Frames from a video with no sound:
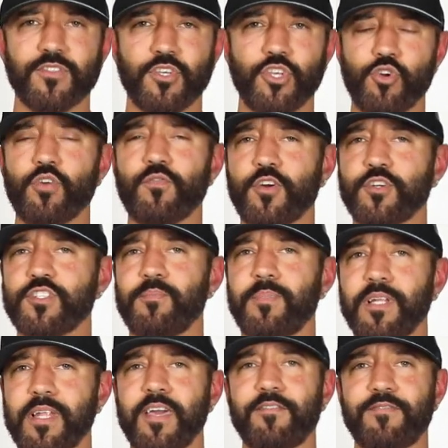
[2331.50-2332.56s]
The University of
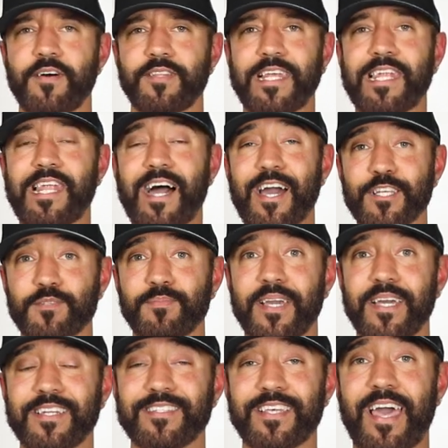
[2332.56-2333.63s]
Malaya found that lion's
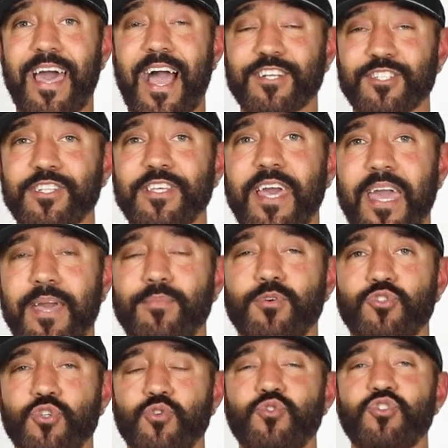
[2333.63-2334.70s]
mane is actually
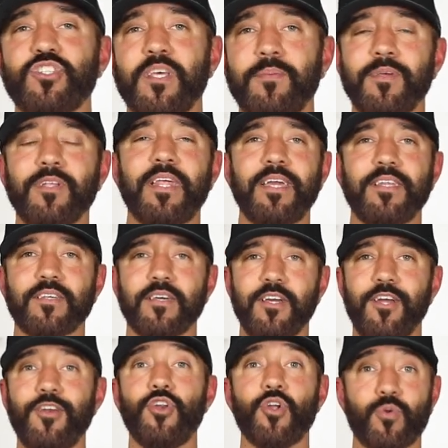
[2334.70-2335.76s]
able to stimulate
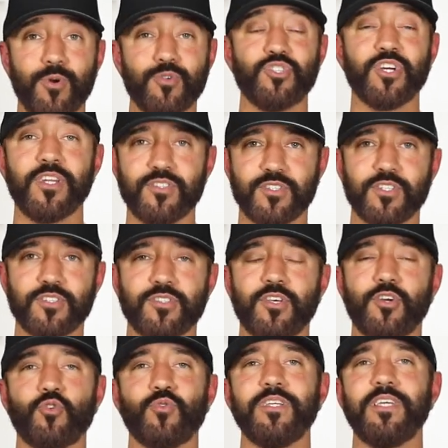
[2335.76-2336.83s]
neurogenesis,
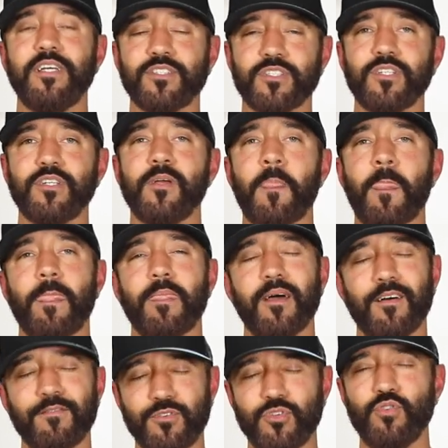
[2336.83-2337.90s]
the creation
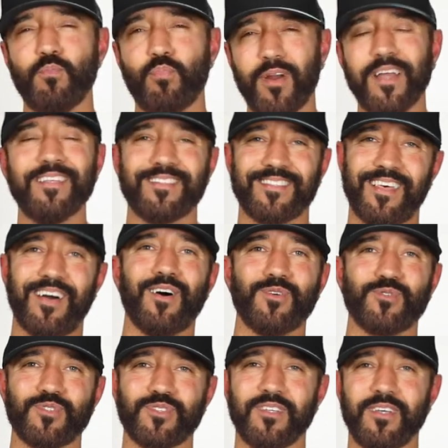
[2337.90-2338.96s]
of new brain
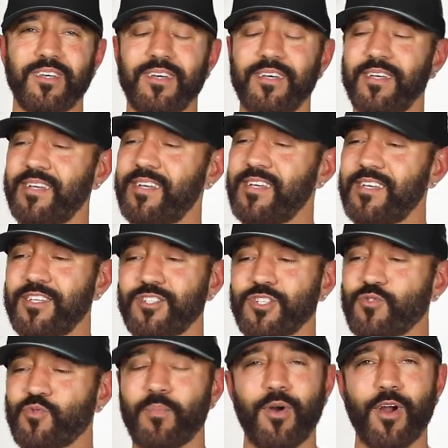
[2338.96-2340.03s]
cells. It's
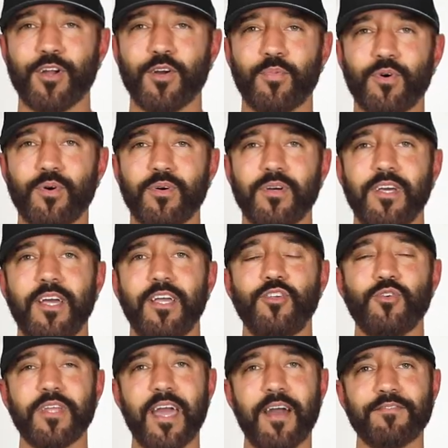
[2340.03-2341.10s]
just remarkable. And
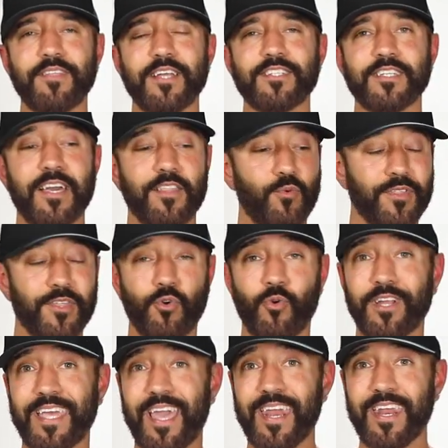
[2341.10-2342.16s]
you can have that together with an
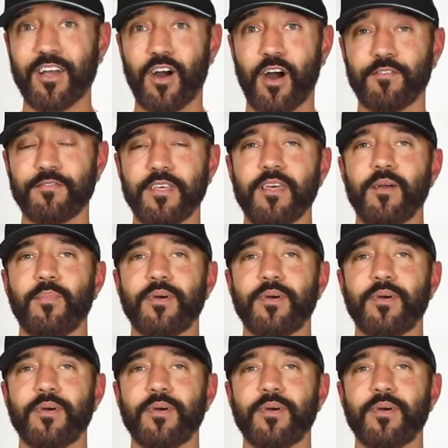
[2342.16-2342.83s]
organic coffee.